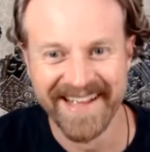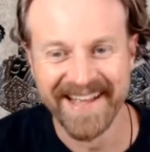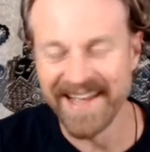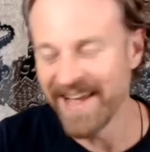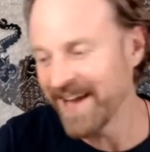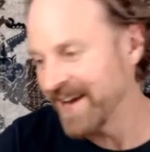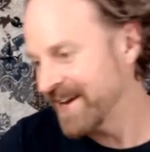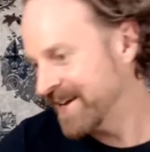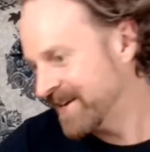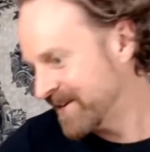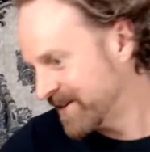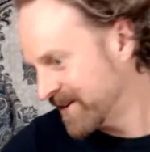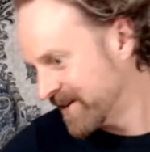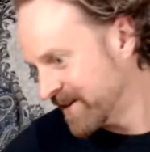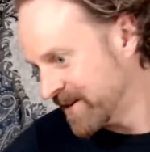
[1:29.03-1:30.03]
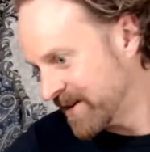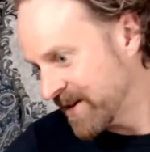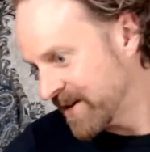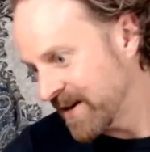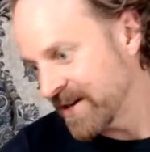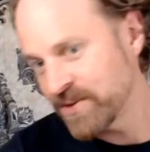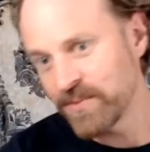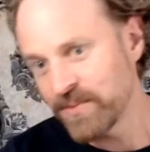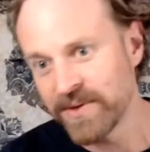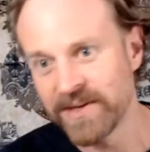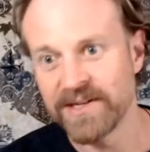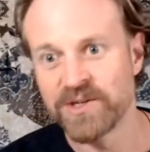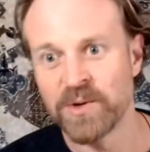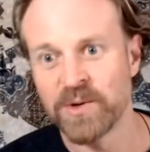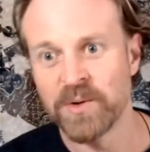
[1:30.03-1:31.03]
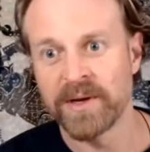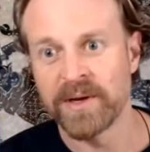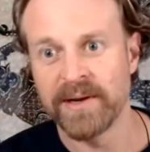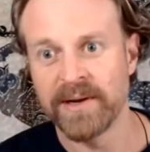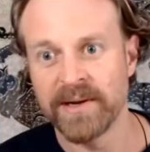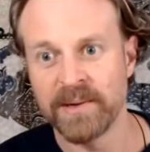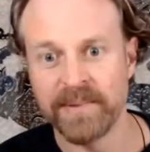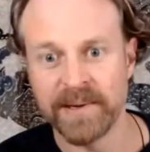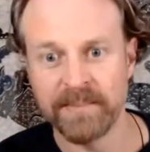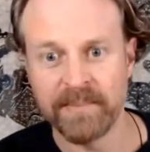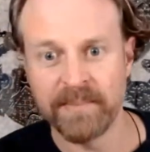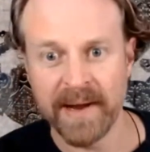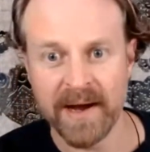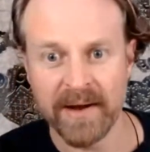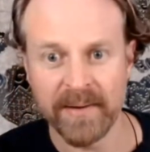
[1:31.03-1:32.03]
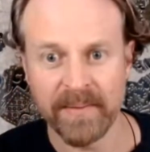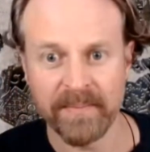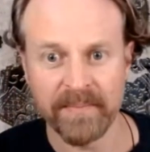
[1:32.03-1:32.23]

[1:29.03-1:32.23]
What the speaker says: and I just wanted to talk a little bit about,